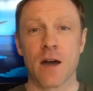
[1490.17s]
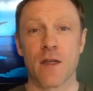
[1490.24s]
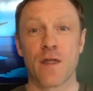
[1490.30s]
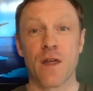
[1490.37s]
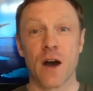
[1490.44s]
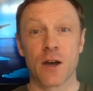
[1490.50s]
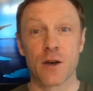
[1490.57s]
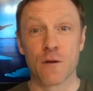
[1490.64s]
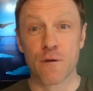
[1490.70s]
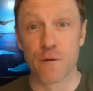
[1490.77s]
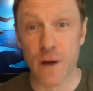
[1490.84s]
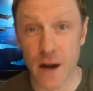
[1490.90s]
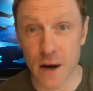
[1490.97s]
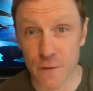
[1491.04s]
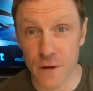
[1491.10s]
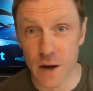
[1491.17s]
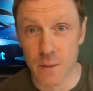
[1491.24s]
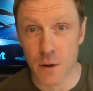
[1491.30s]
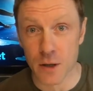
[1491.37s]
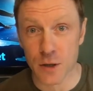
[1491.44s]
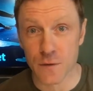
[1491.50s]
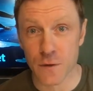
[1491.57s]
Thank you very, very
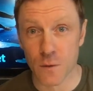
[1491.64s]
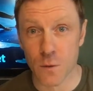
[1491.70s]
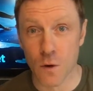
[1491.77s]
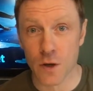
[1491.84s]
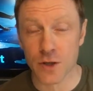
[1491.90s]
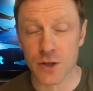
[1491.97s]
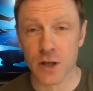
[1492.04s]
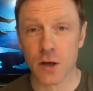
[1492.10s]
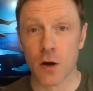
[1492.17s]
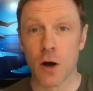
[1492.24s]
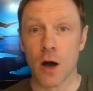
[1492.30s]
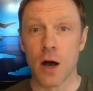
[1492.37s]
much for watching.